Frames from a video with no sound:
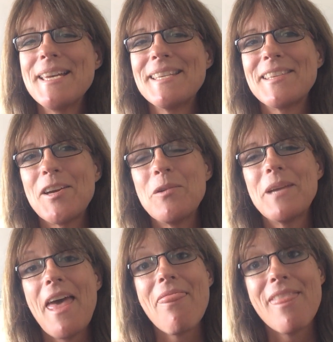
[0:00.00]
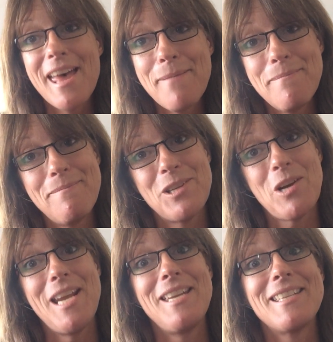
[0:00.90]
So get them
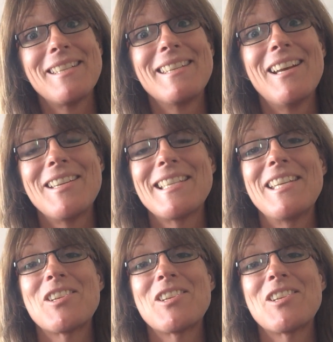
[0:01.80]
trained and nicely